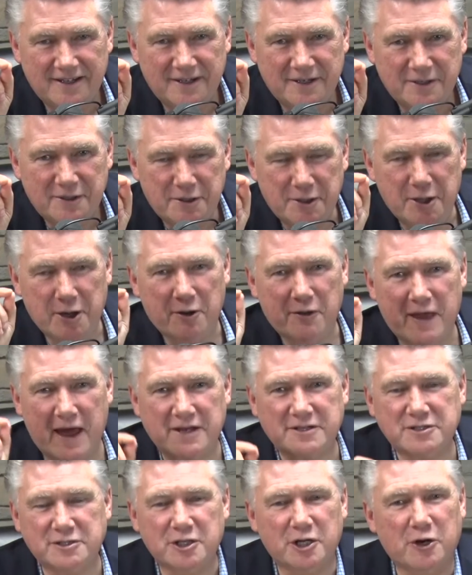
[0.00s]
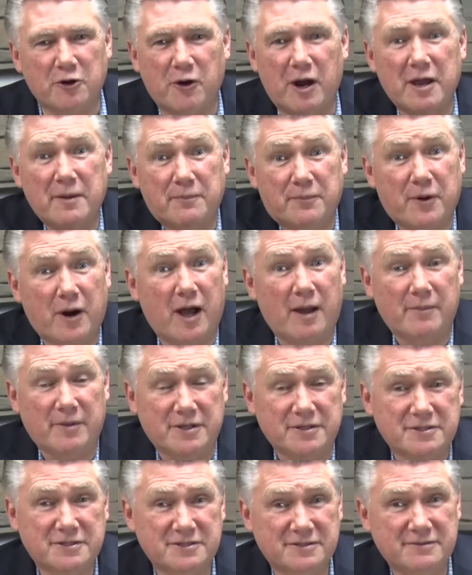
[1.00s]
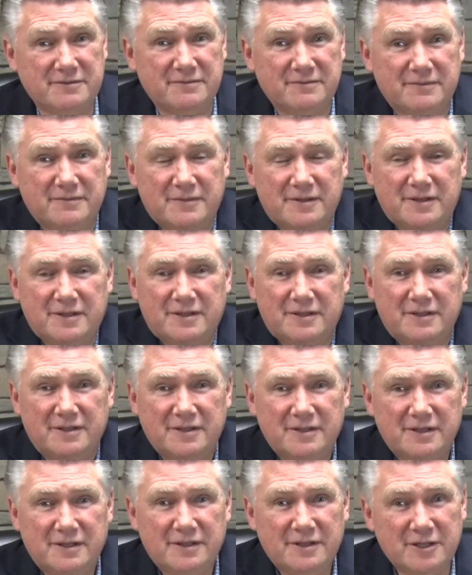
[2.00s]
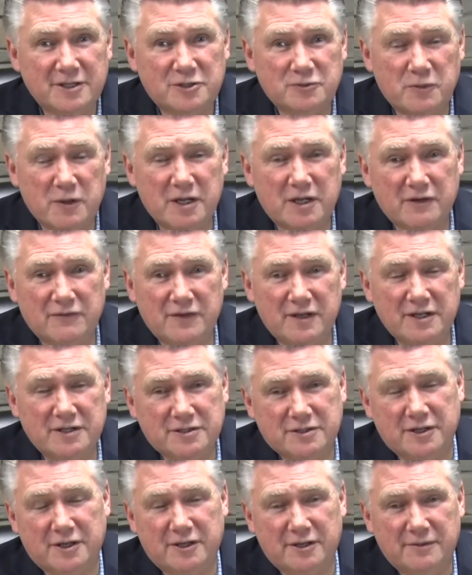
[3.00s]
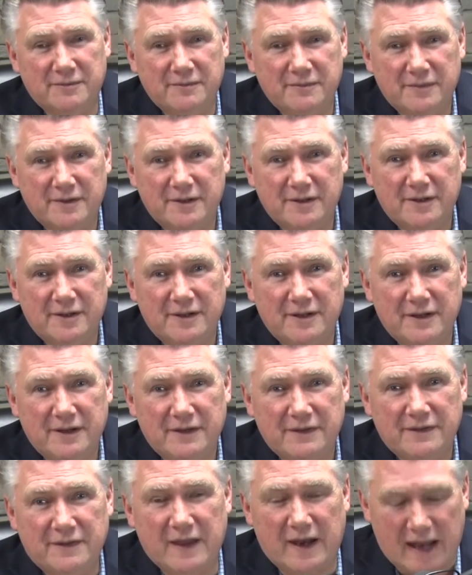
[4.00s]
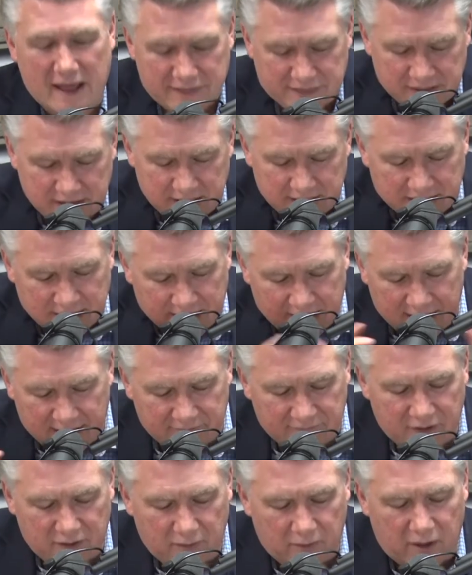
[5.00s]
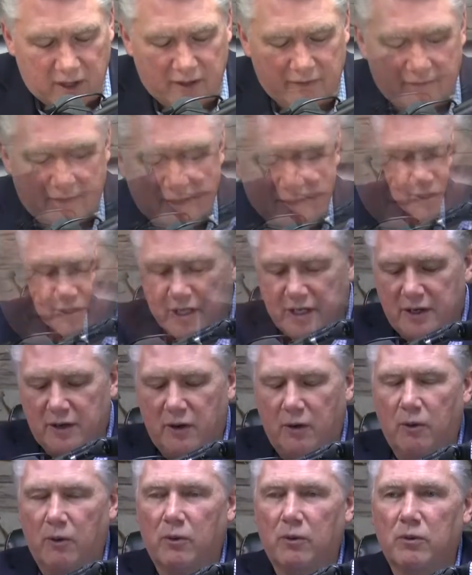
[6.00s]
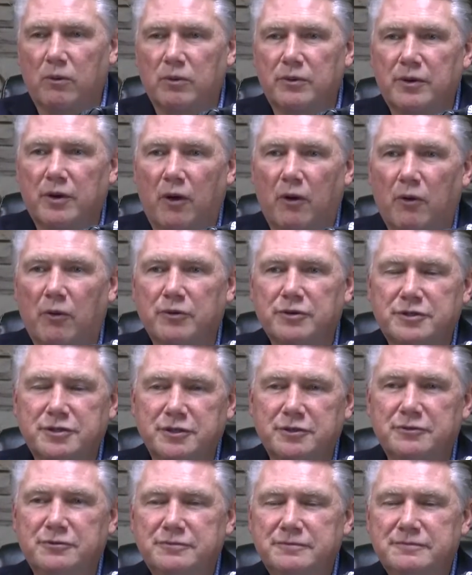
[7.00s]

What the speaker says: You know, that's the great promise this week of Easter that I think every one of us can hold on to.